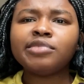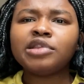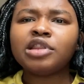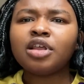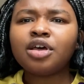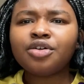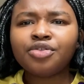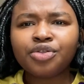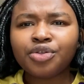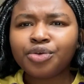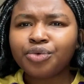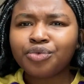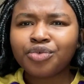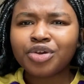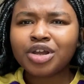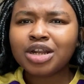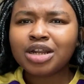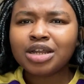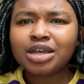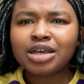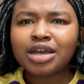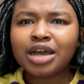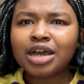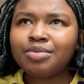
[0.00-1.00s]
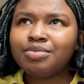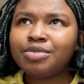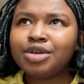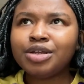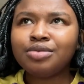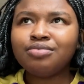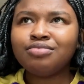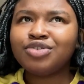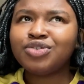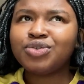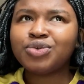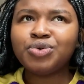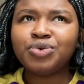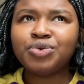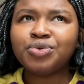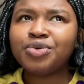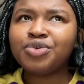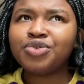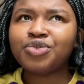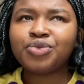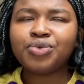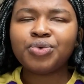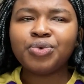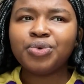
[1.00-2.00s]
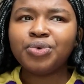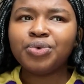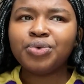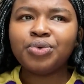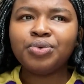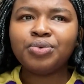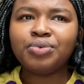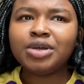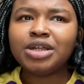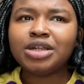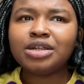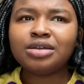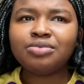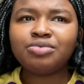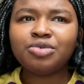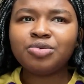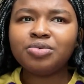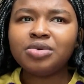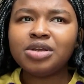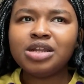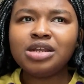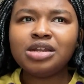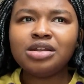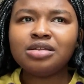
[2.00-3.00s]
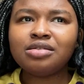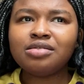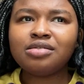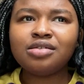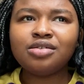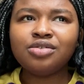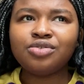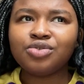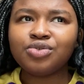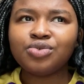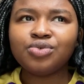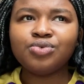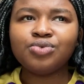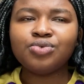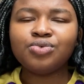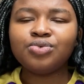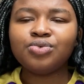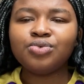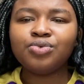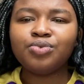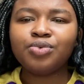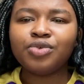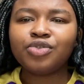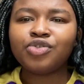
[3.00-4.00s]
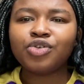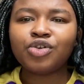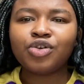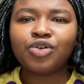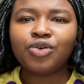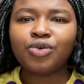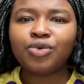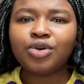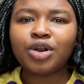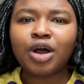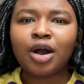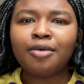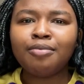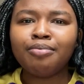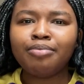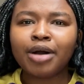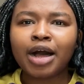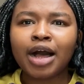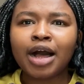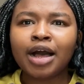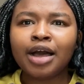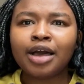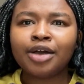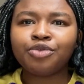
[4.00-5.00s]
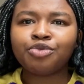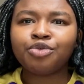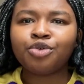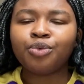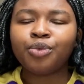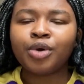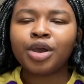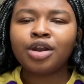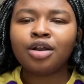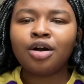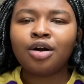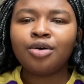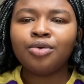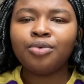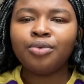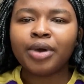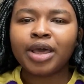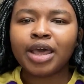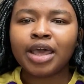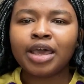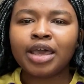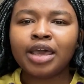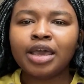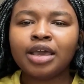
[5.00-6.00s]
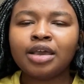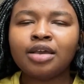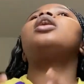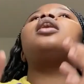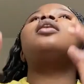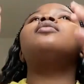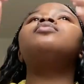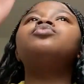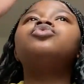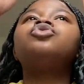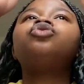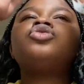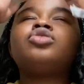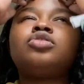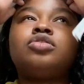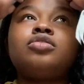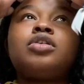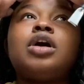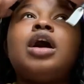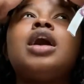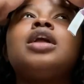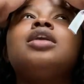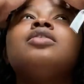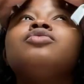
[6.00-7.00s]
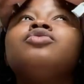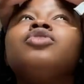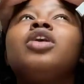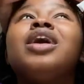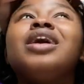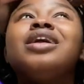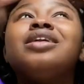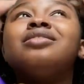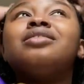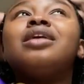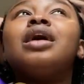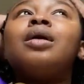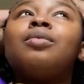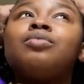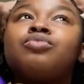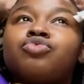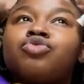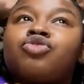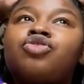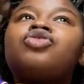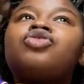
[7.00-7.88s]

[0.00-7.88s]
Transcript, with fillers: nothing really. I mean, school was school. We did what we needed to do. We secured our bags. We went our way. I'm kind of trying, to, I'm